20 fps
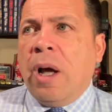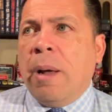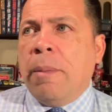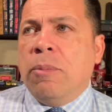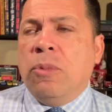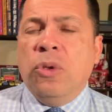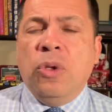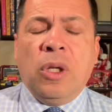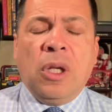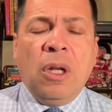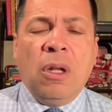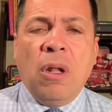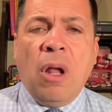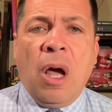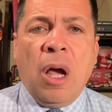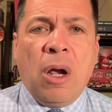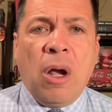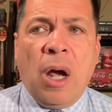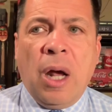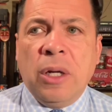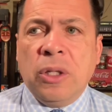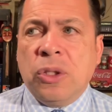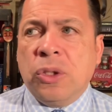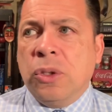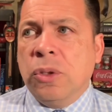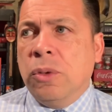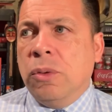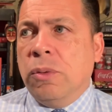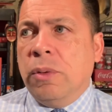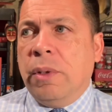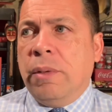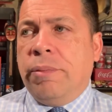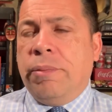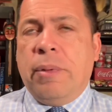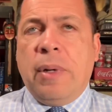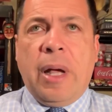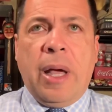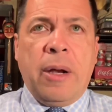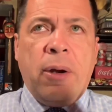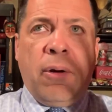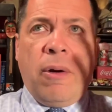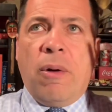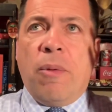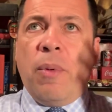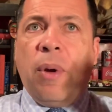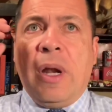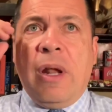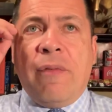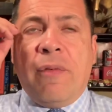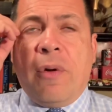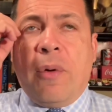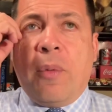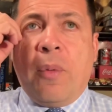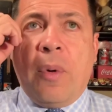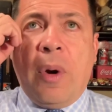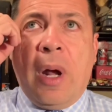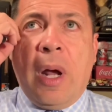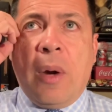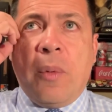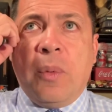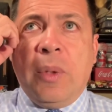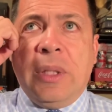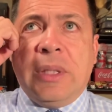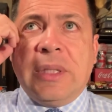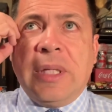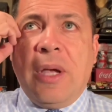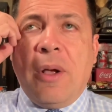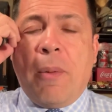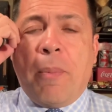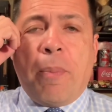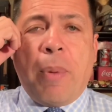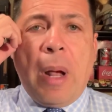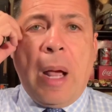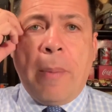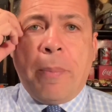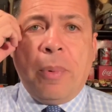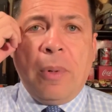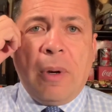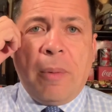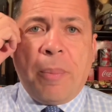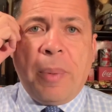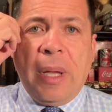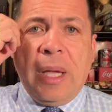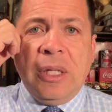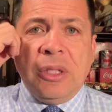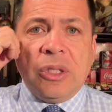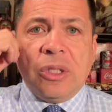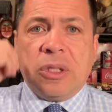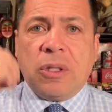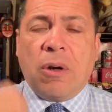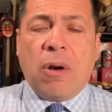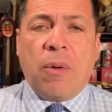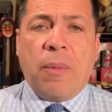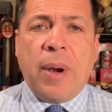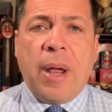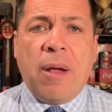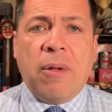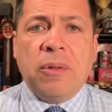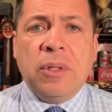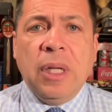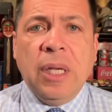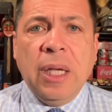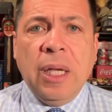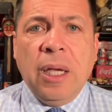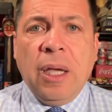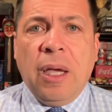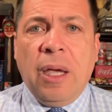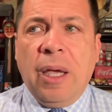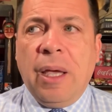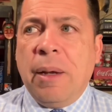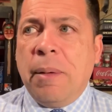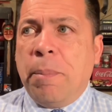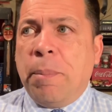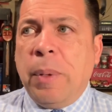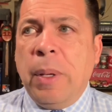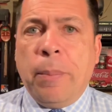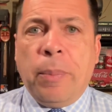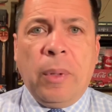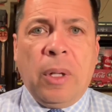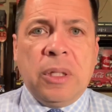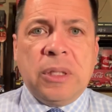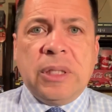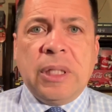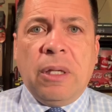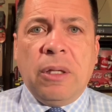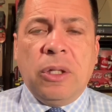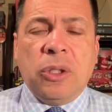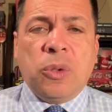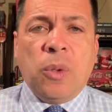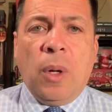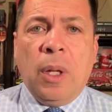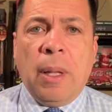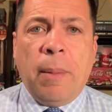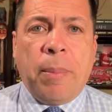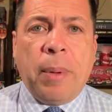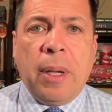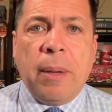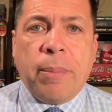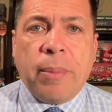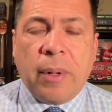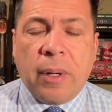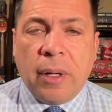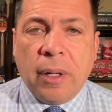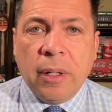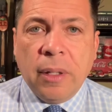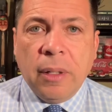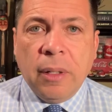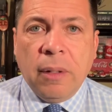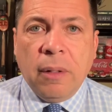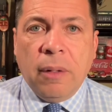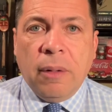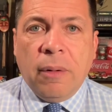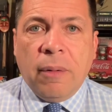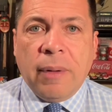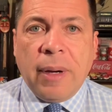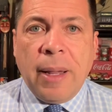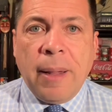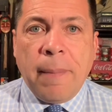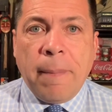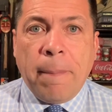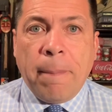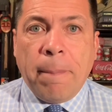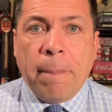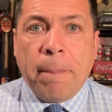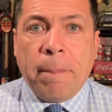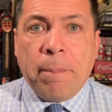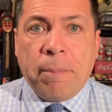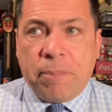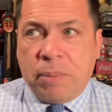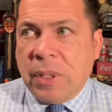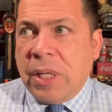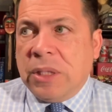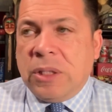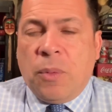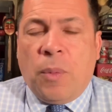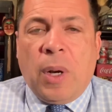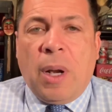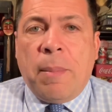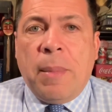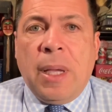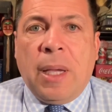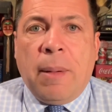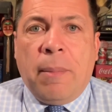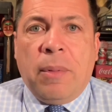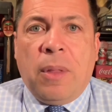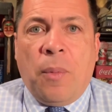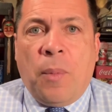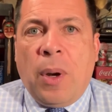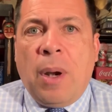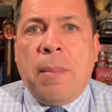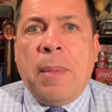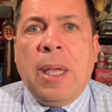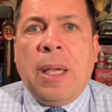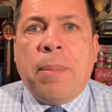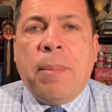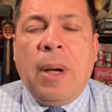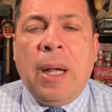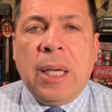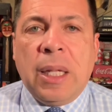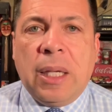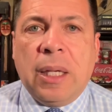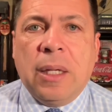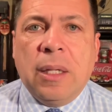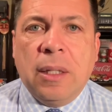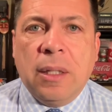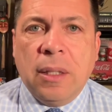you can log on to, I don't know, whatever retail popular pages are around, and people are selling toilet paper, right? Because they want to make money.